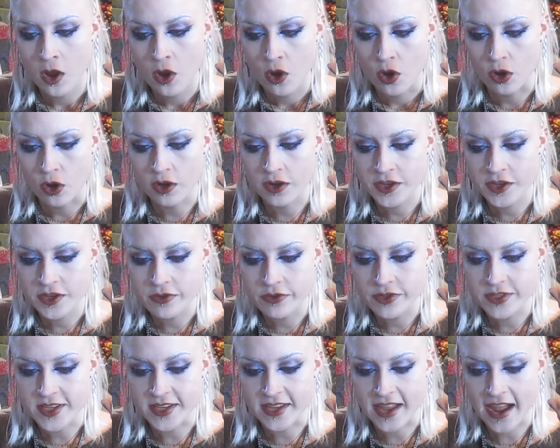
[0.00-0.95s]
or
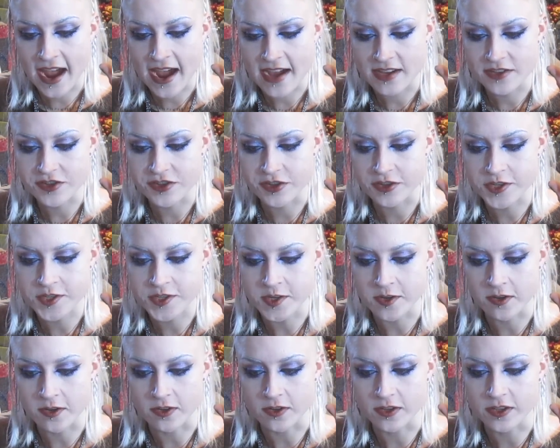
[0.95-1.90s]
used to cast your
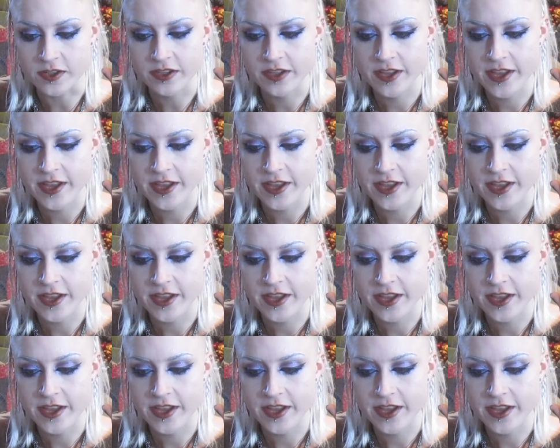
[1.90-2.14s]
circle.